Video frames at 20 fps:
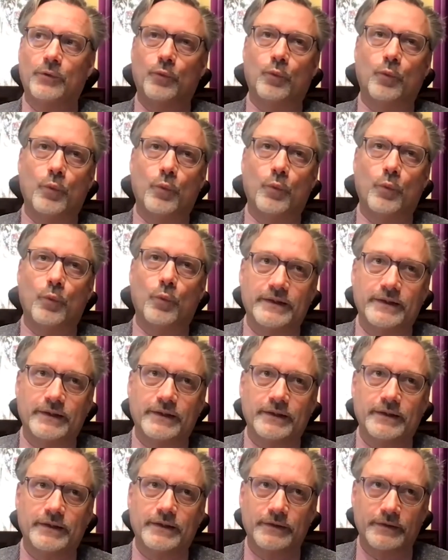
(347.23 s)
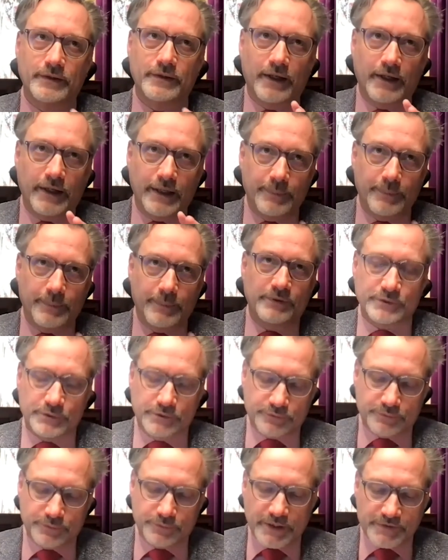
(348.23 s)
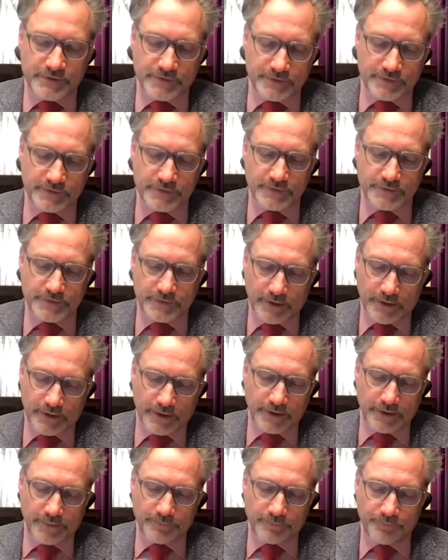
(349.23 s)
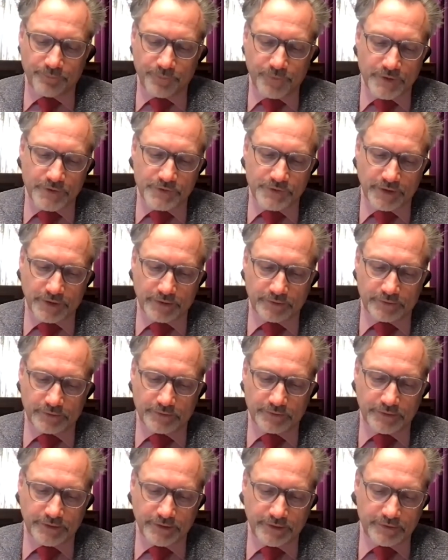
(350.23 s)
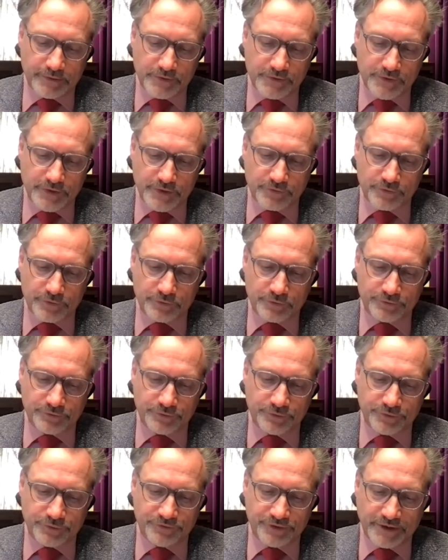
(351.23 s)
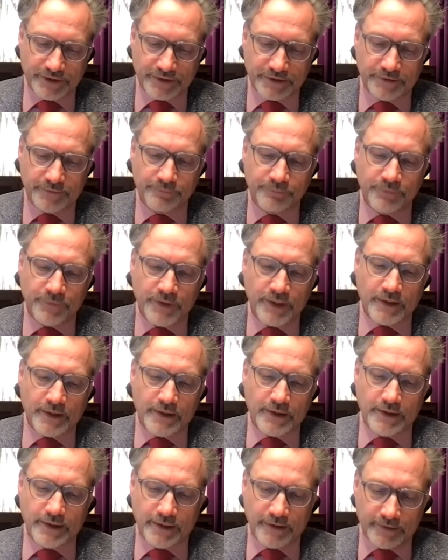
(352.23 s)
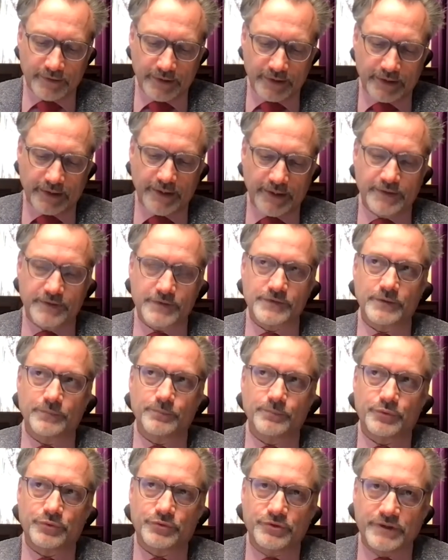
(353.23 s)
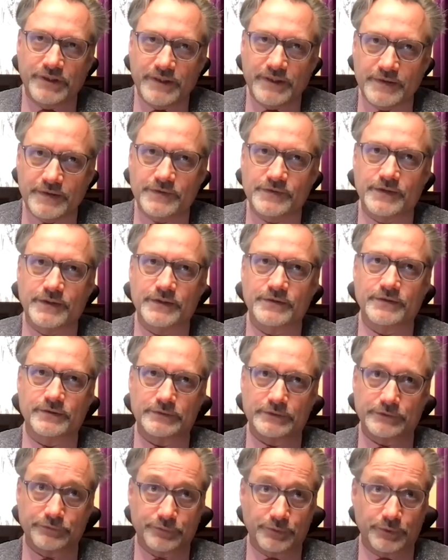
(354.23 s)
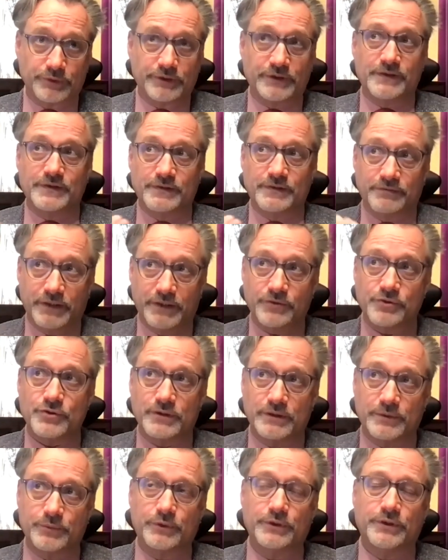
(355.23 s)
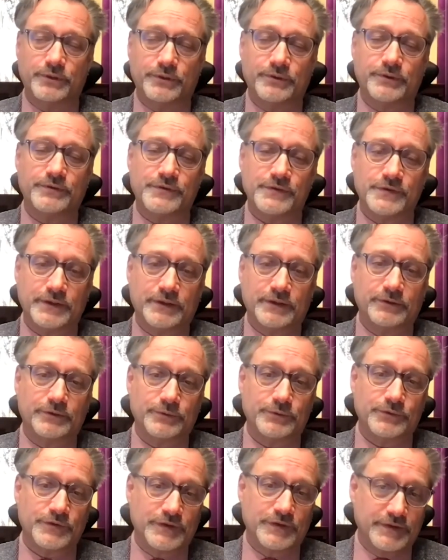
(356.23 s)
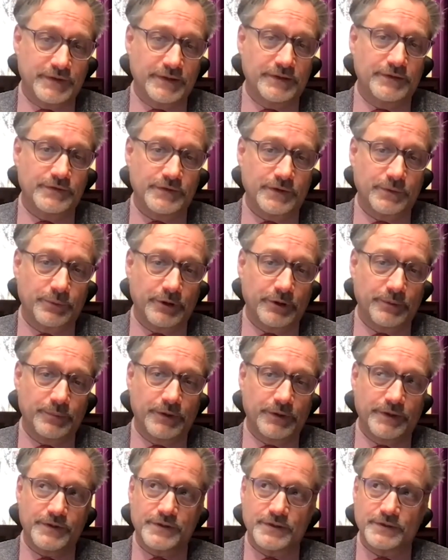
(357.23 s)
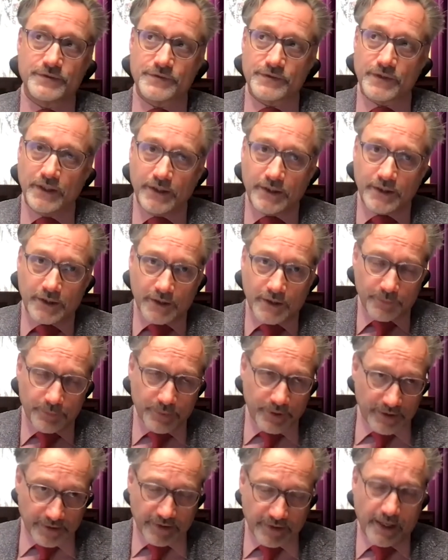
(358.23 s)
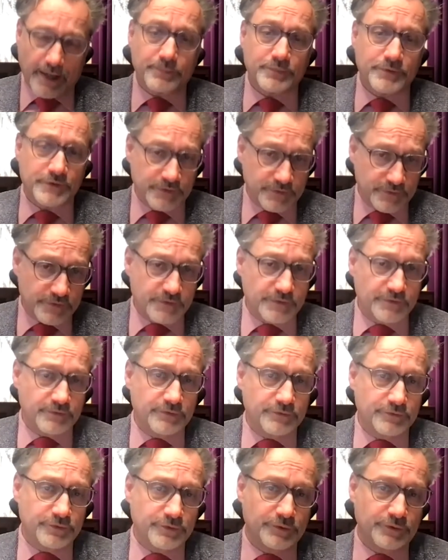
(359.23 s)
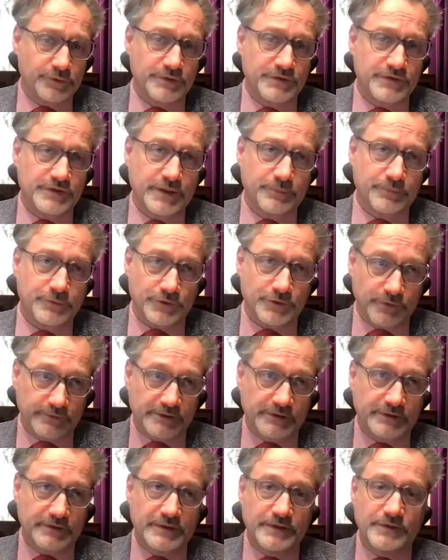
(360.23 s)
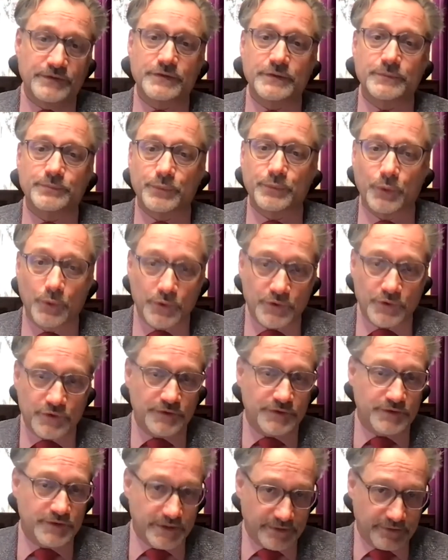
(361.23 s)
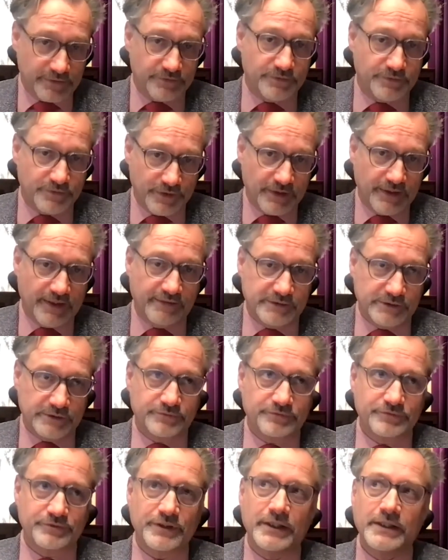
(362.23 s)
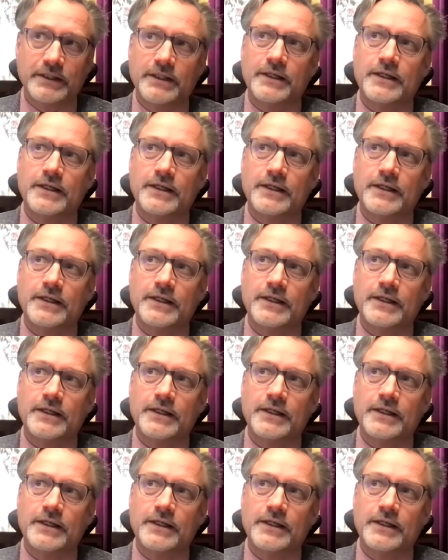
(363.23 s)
Whether the hyperautofluorescence signal in the central fovea indicates a predecessor of what is eventually what you can see on OCT in some of the patients, being an absence of the photoreceptors or at least a paucity of thereof.